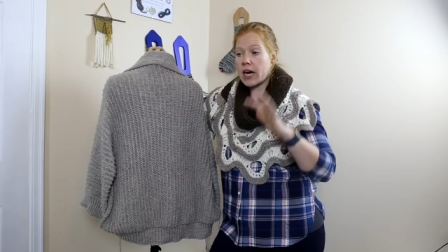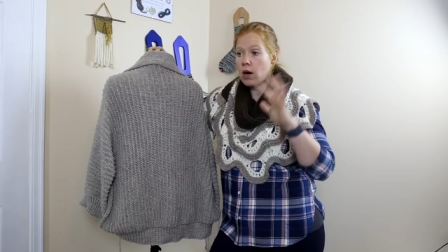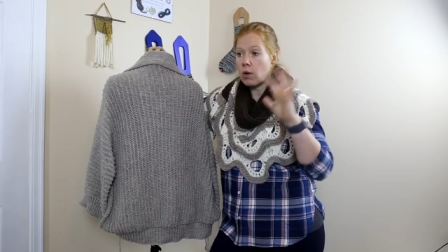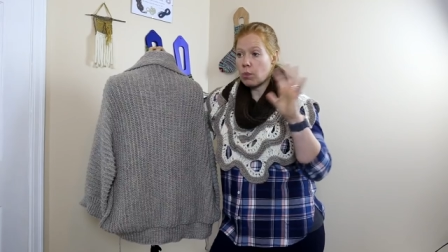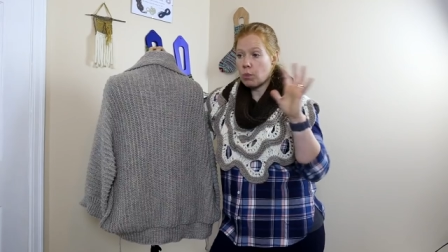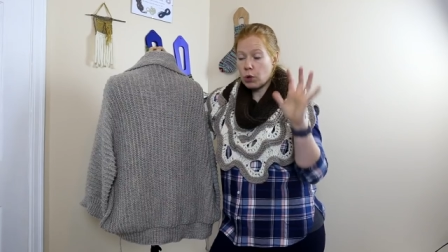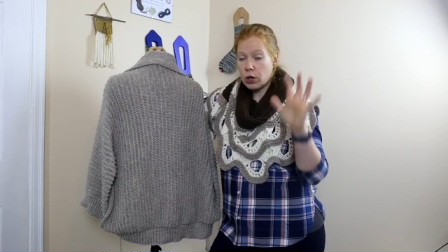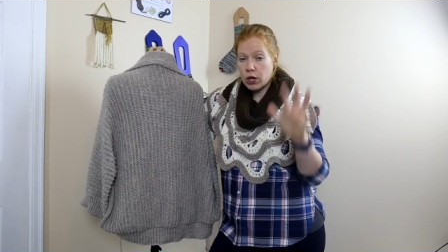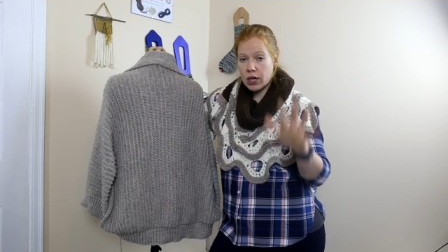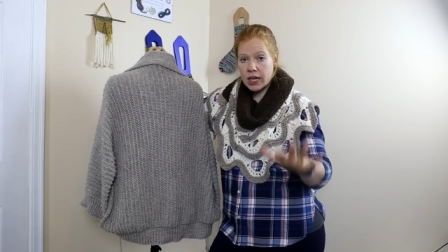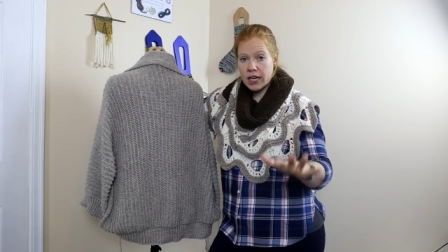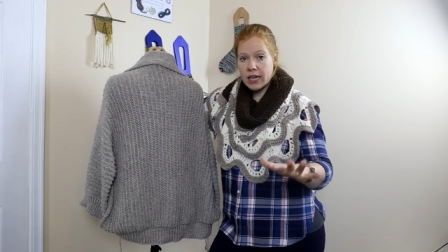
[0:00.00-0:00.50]
I'll
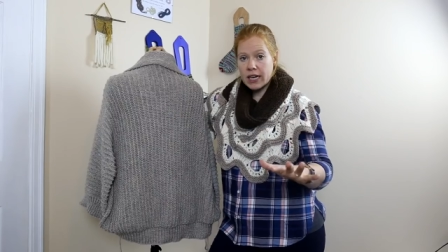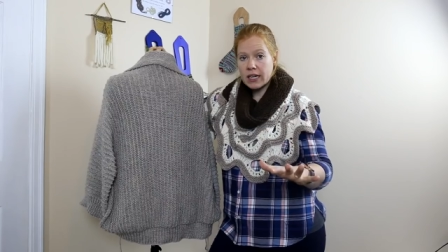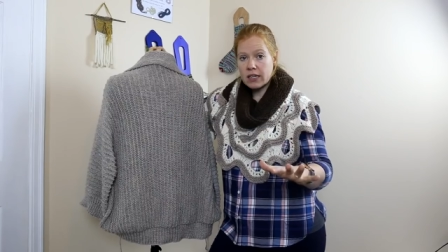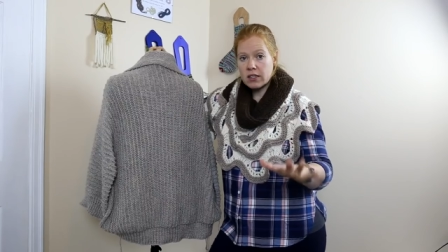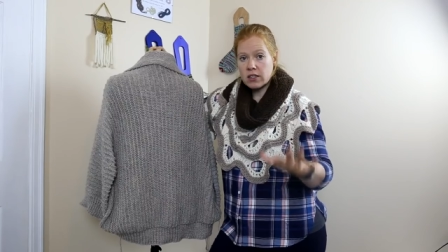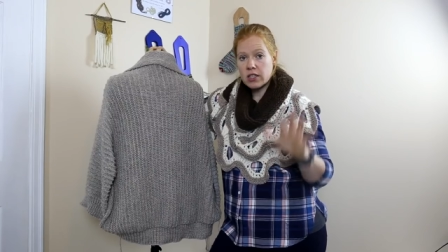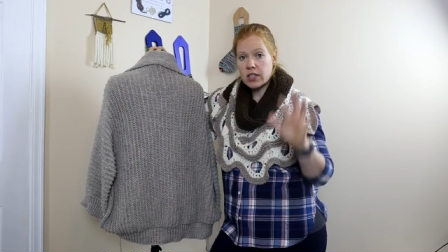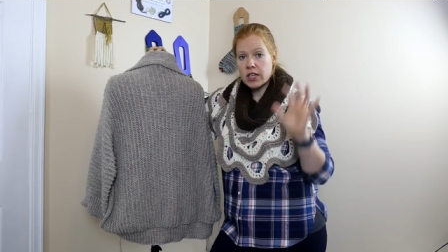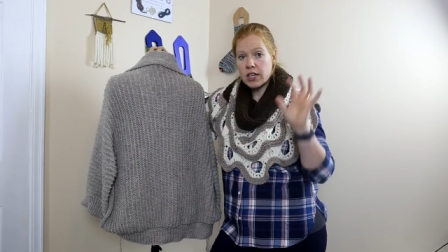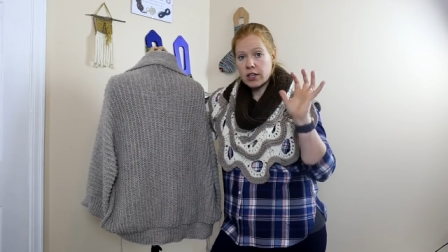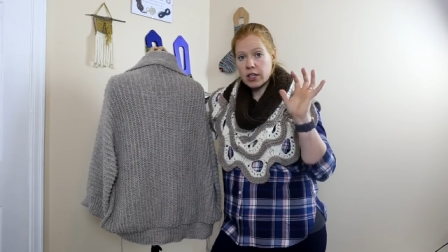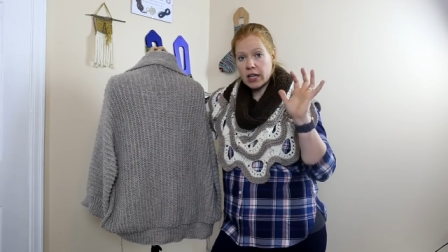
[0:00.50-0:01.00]
put it
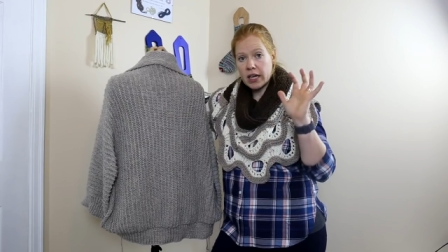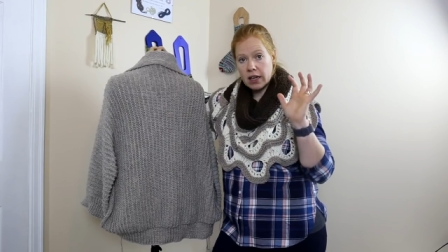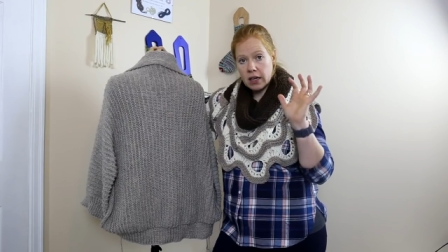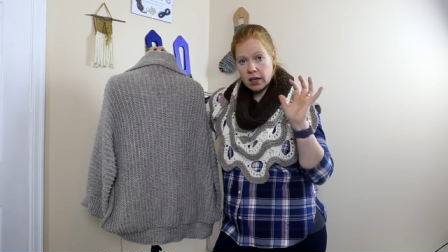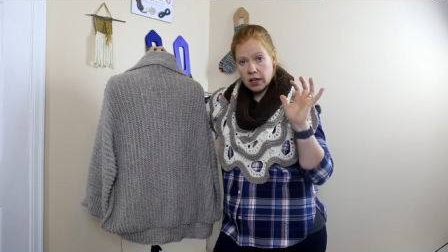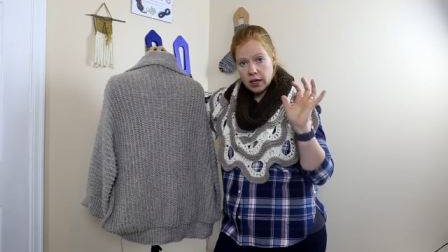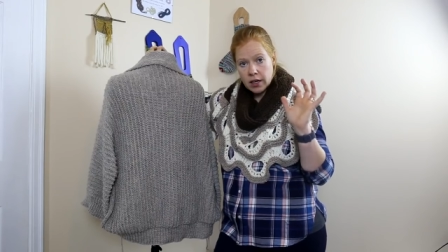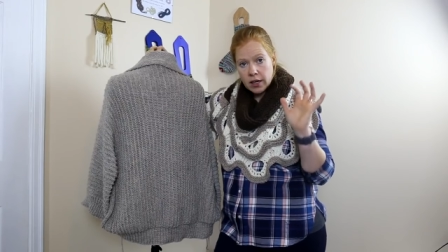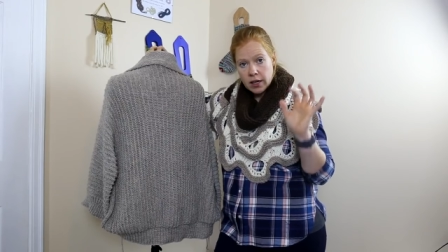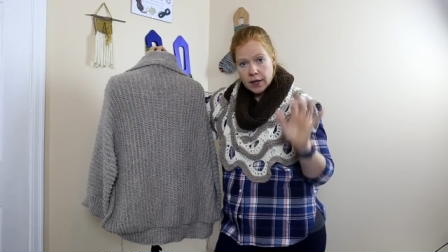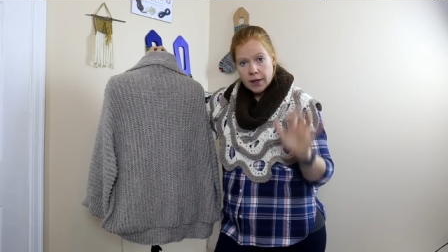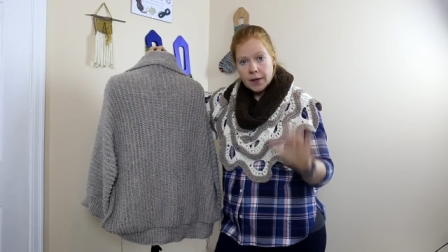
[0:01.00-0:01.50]
into like
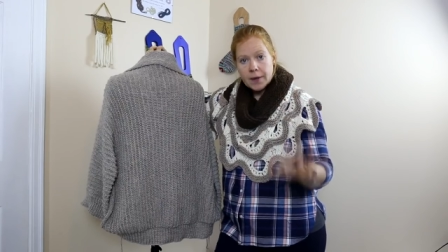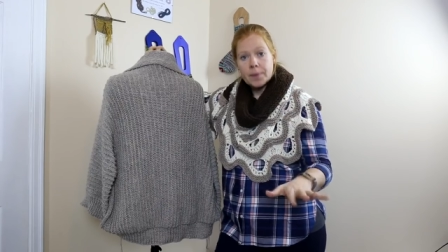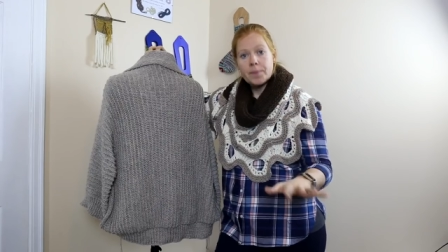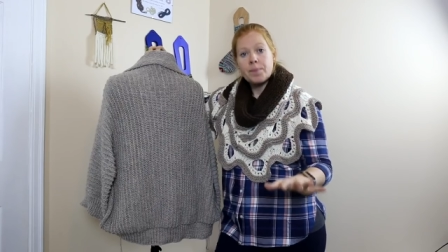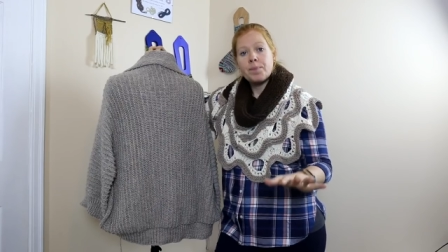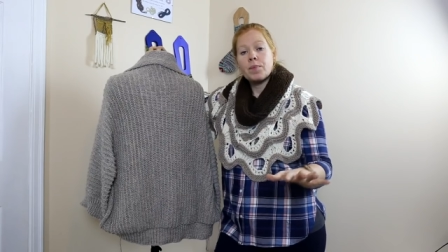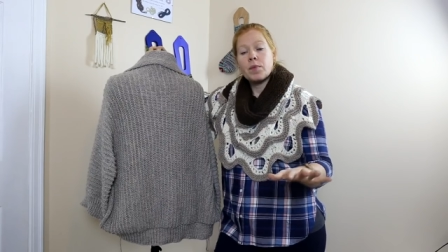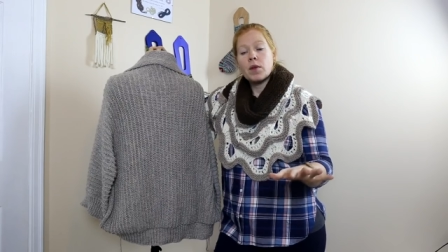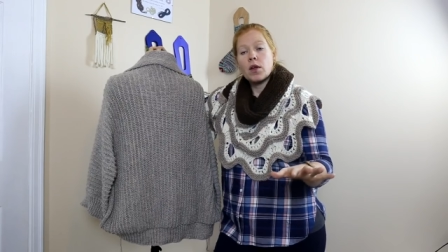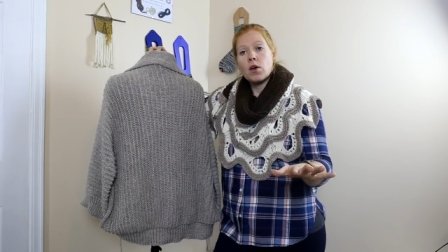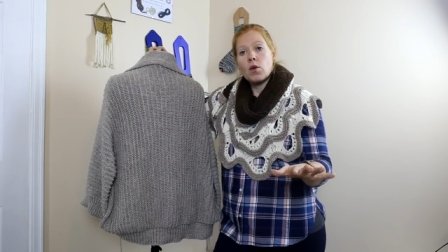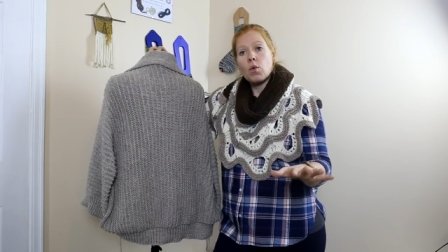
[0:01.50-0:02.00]

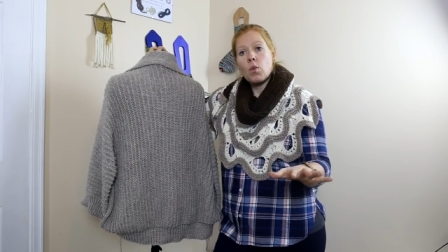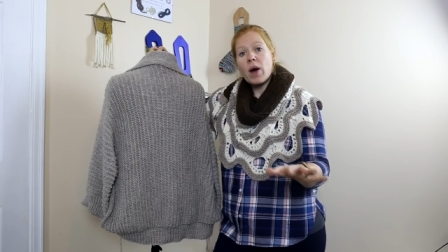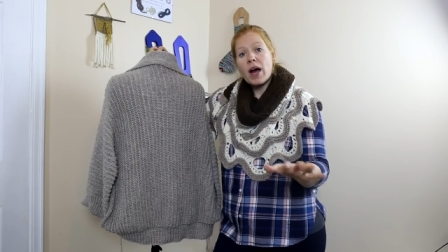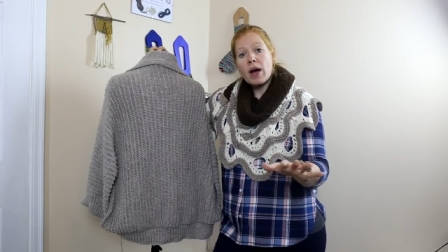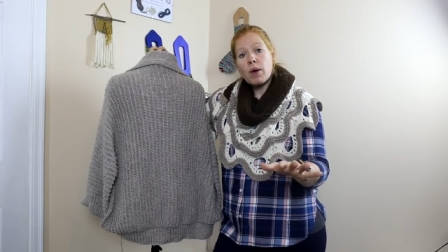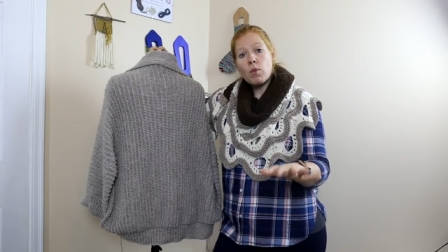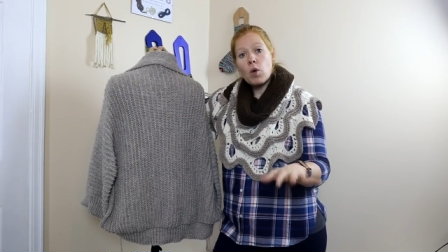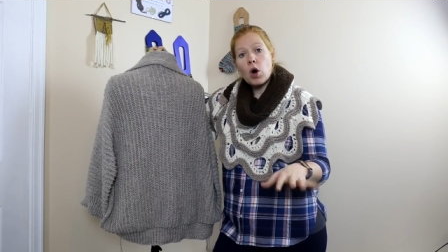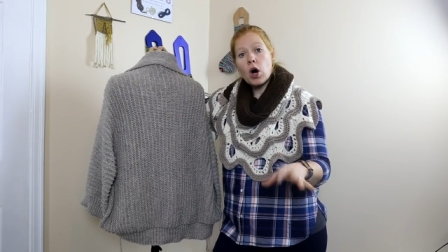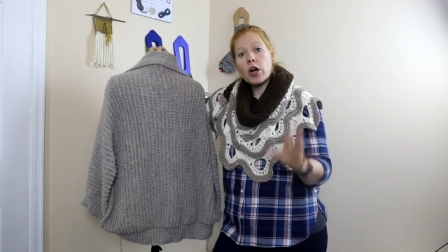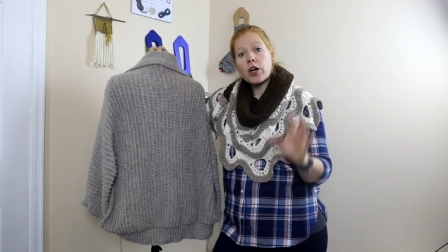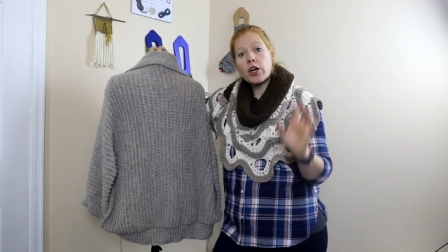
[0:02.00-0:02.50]

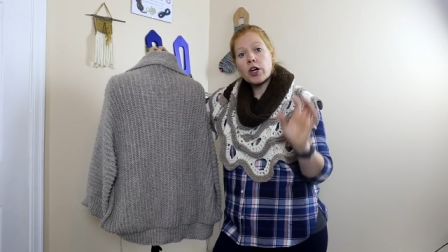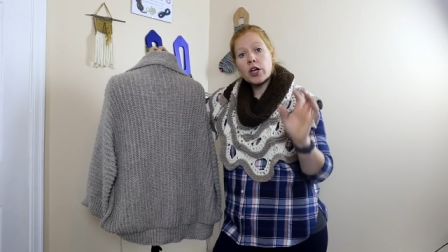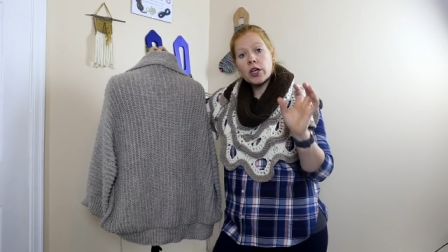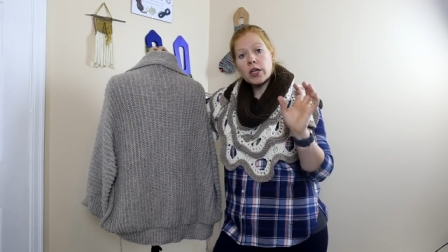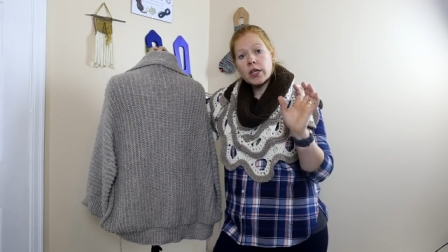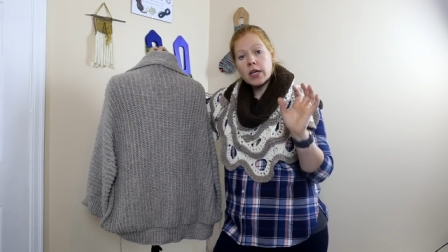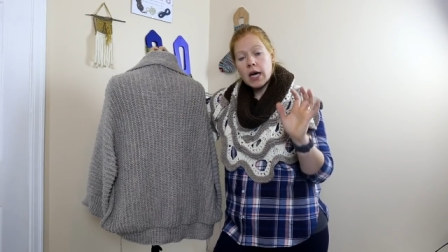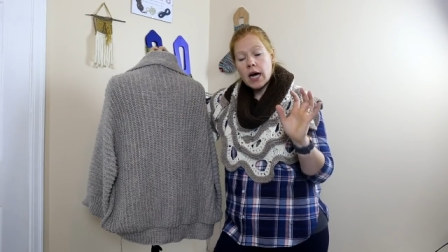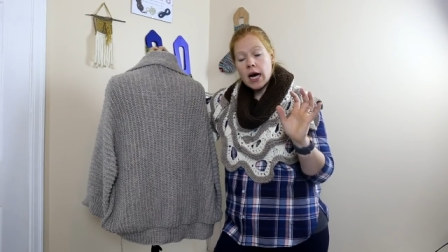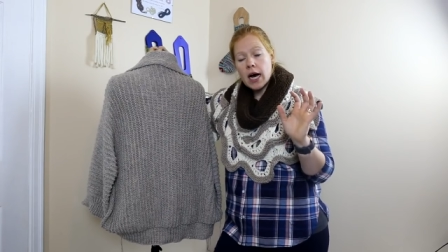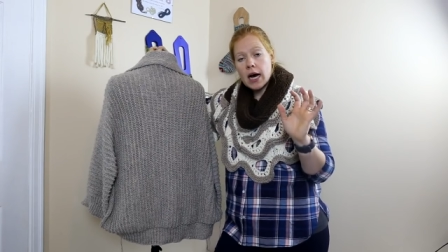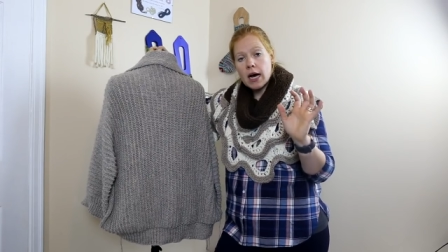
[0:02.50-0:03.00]
wet
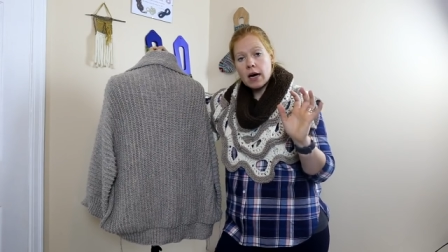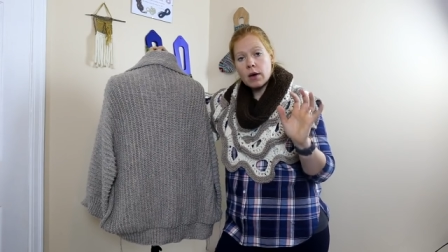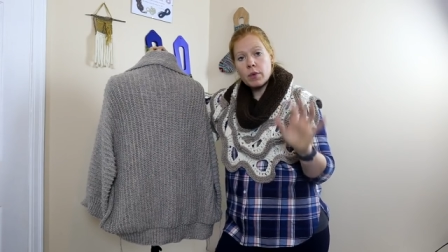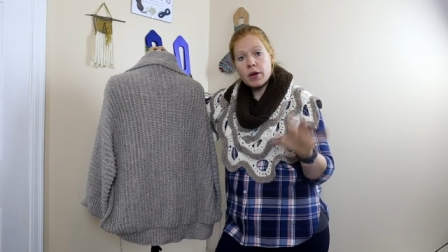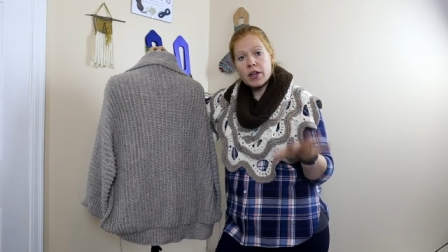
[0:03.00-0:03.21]
water uh,